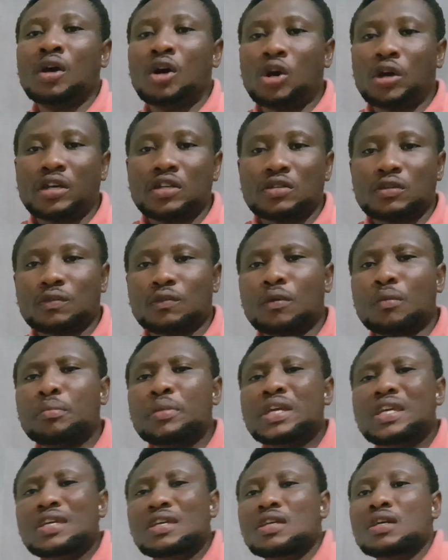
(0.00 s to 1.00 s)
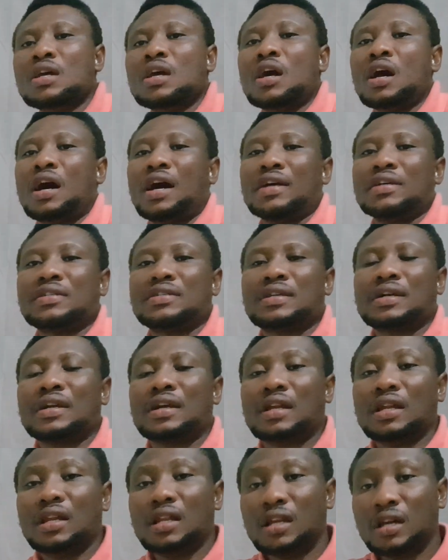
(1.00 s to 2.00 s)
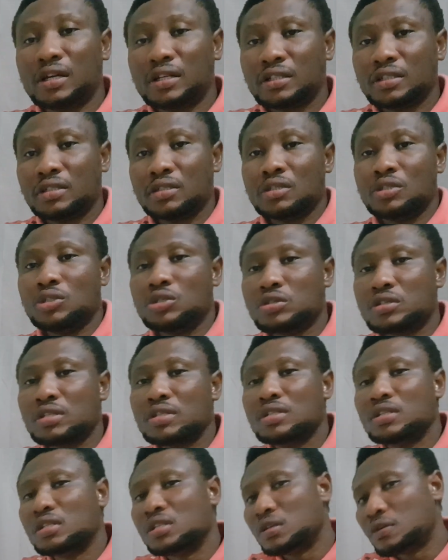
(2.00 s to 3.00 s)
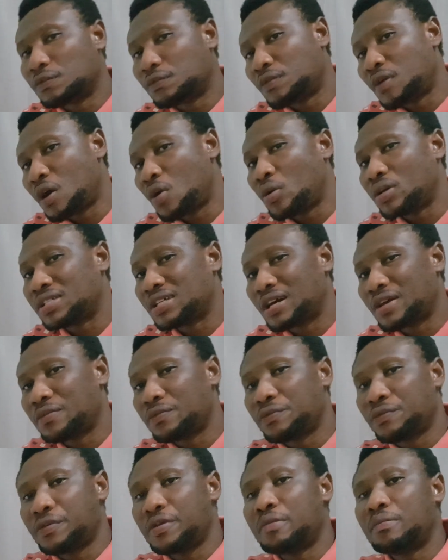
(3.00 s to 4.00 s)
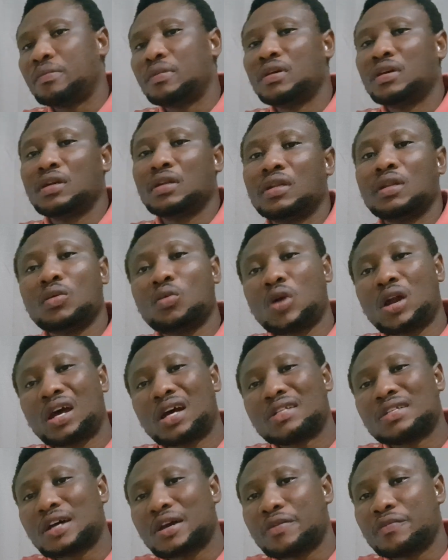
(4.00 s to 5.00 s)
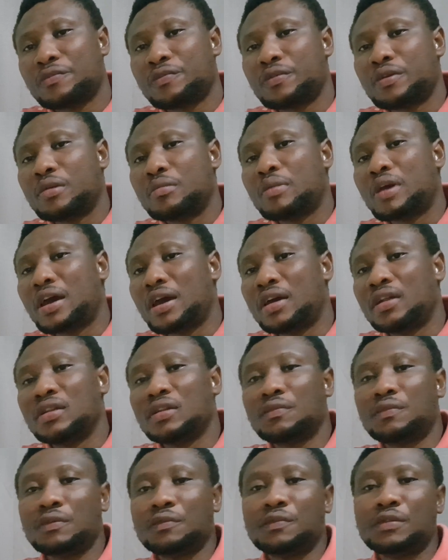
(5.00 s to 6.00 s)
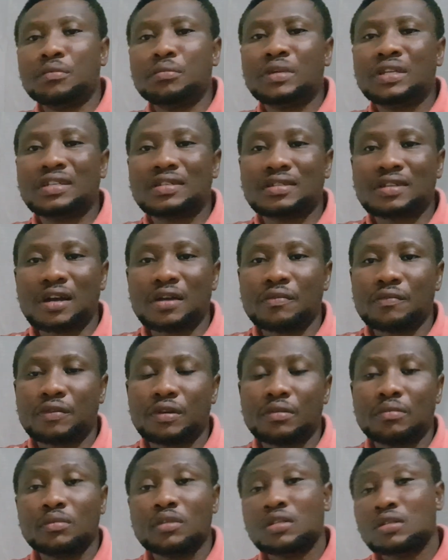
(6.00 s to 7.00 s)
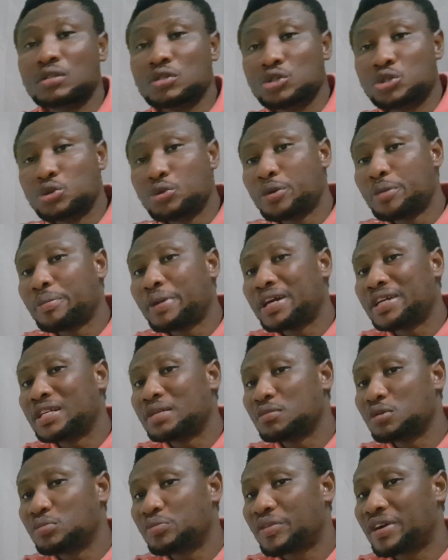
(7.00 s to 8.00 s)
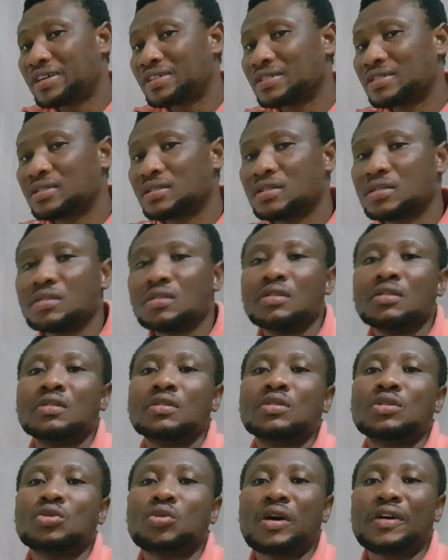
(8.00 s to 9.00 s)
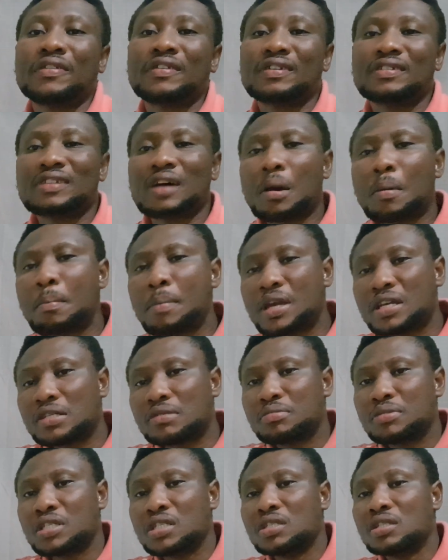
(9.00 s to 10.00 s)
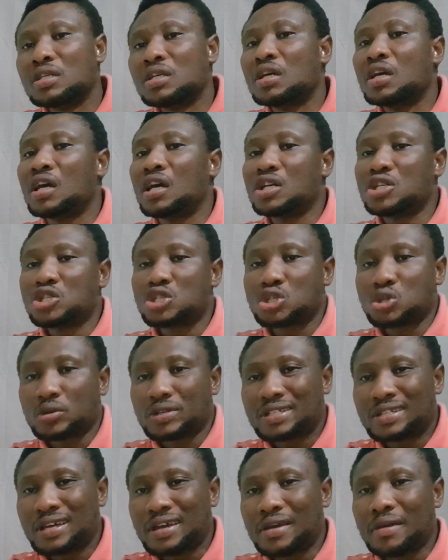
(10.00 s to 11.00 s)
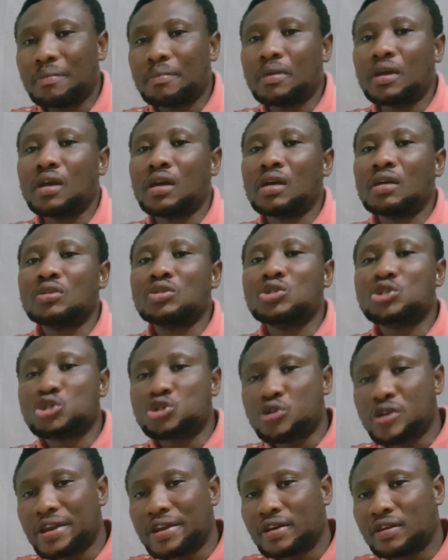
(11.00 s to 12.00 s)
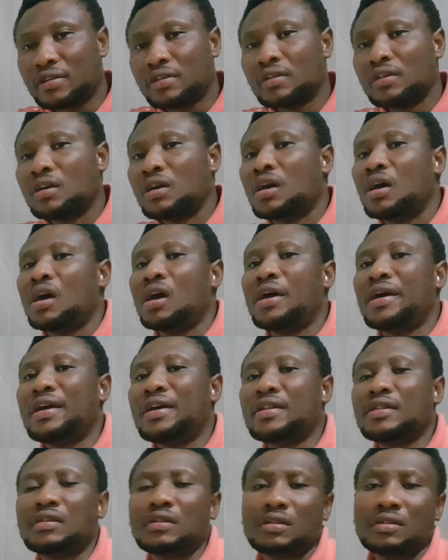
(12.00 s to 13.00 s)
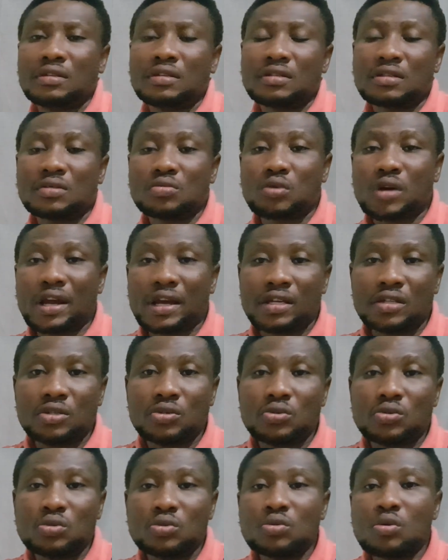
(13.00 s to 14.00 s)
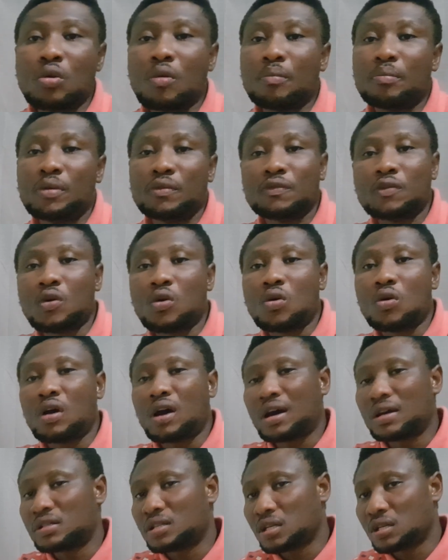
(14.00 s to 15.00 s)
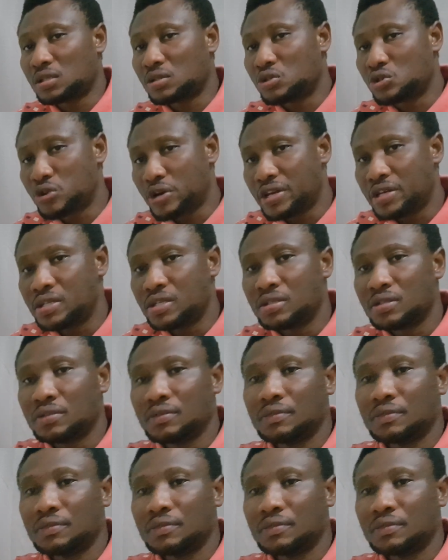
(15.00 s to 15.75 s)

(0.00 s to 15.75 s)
Okay, so for me, I started learning using the 4-hour time frame, the 1-hour time frame, and the 15 minutes time frame during my demo practices. So I think that makes me a short-term trader, and this is what I do before I take a trade.